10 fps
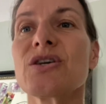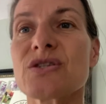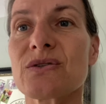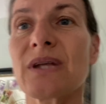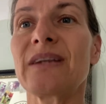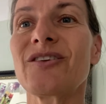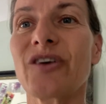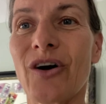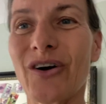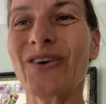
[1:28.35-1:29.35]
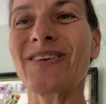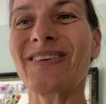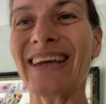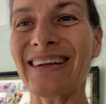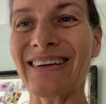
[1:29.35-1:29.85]
so then the dog could
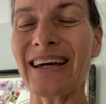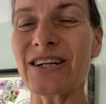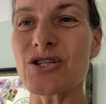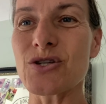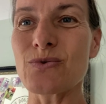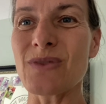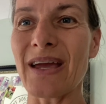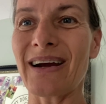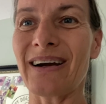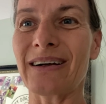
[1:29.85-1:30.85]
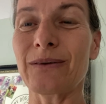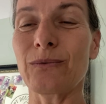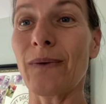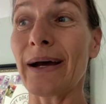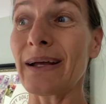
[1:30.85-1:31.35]
then get a chew there
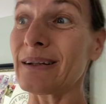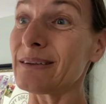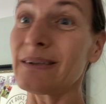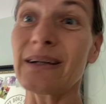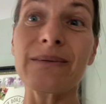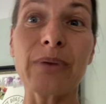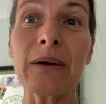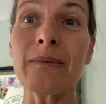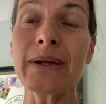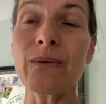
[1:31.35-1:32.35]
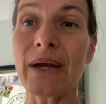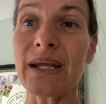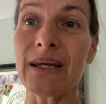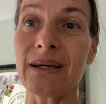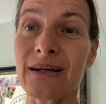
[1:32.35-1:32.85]
while they're probably
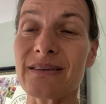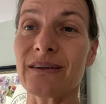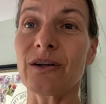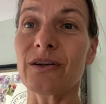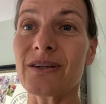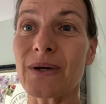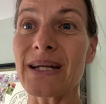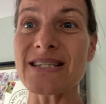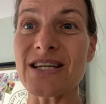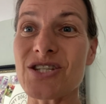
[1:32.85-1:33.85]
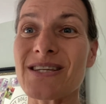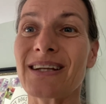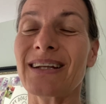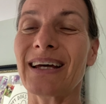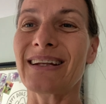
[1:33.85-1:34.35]
waiting until all the training sessions are
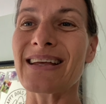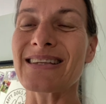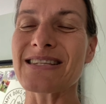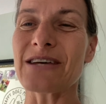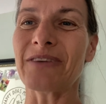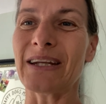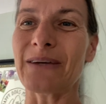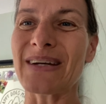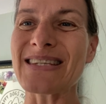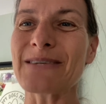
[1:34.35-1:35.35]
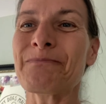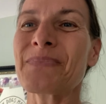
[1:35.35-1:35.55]
done and stuff anyways.